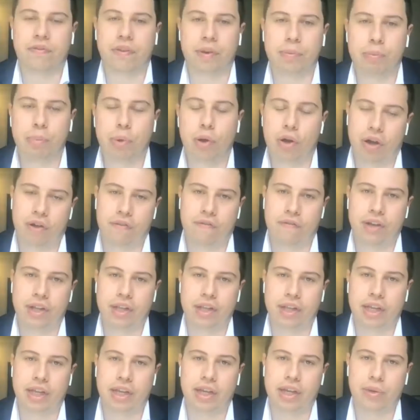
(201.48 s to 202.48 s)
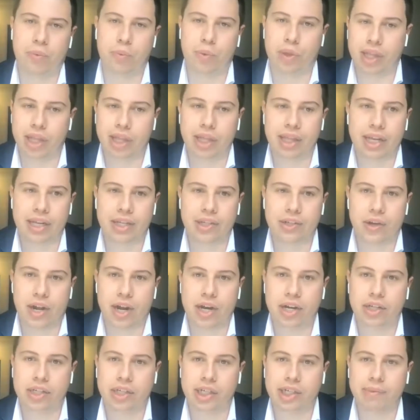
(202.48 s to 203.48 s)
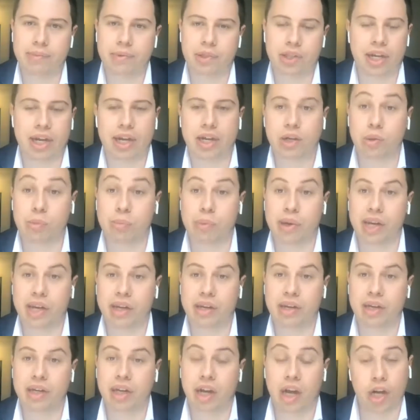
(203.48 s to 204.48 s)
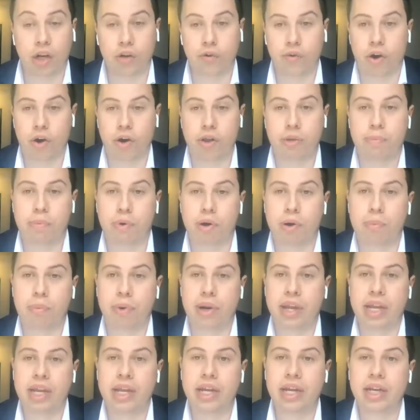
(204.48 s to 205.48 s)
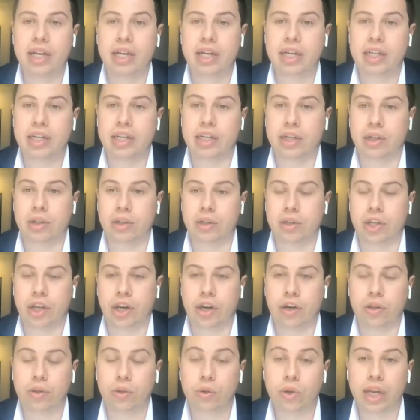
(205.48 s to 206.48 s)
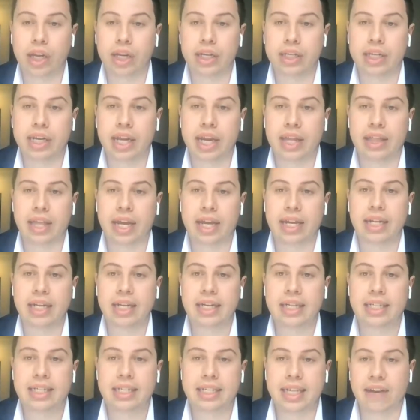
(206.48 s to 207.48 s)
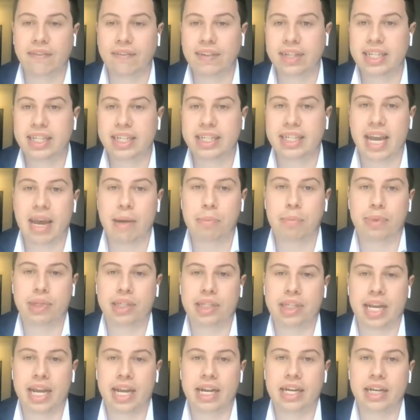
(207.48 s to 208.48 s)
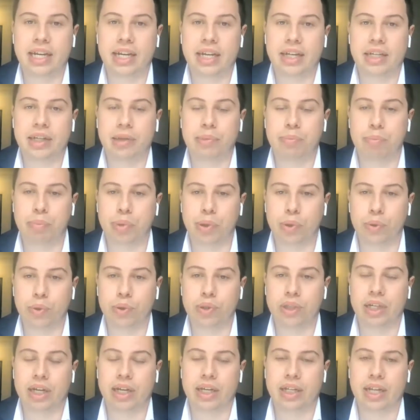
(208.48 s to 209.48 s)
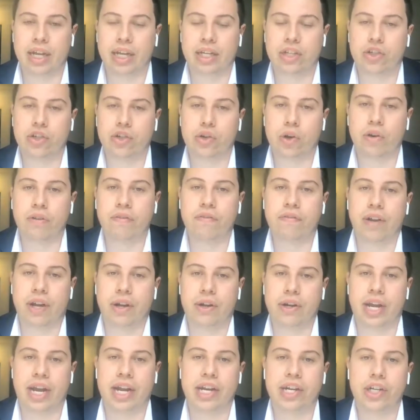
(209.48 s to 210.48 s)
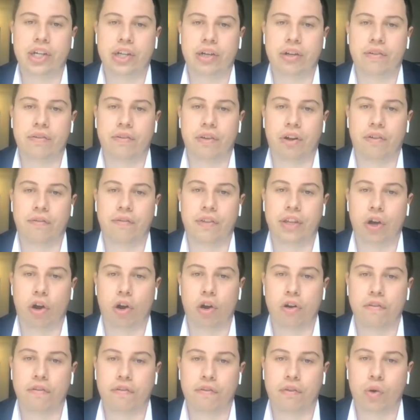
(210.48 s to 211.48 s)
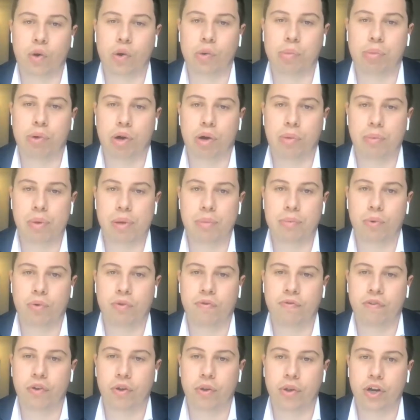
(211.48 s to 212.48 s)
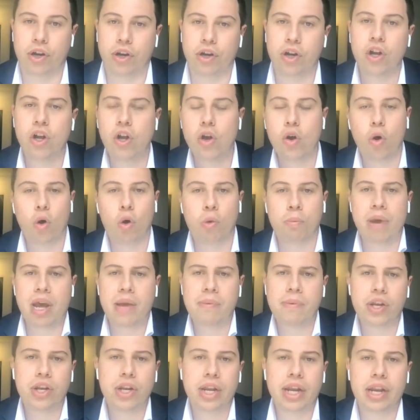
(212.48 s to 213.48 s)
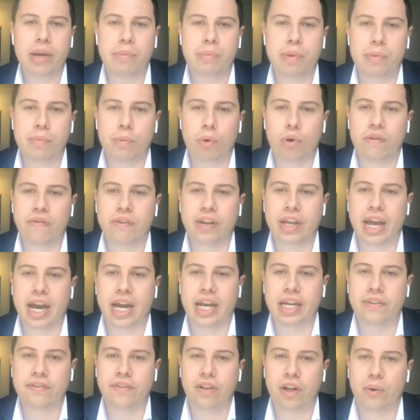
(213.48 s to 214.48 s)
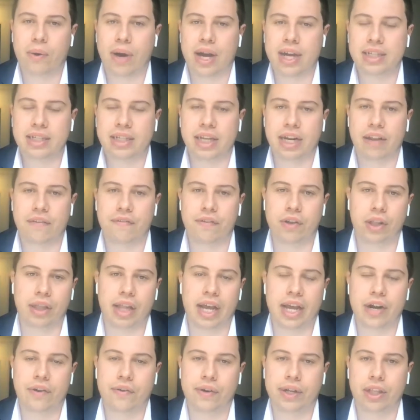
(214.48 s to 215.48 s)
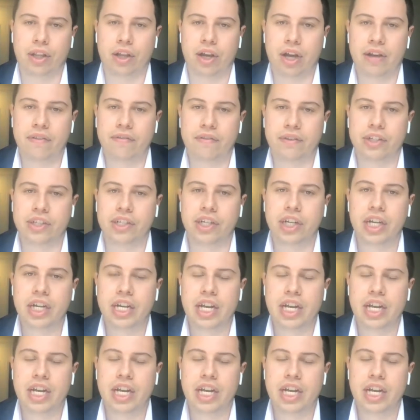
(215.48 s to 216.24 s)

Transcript: fit perfectly within their strategy. So that could be a growth property to, looking to get that 7 to 10% to build that strong foundation of the overall property portfolio. Or maybe you need a bit more of a cash flow asset if you're later in life and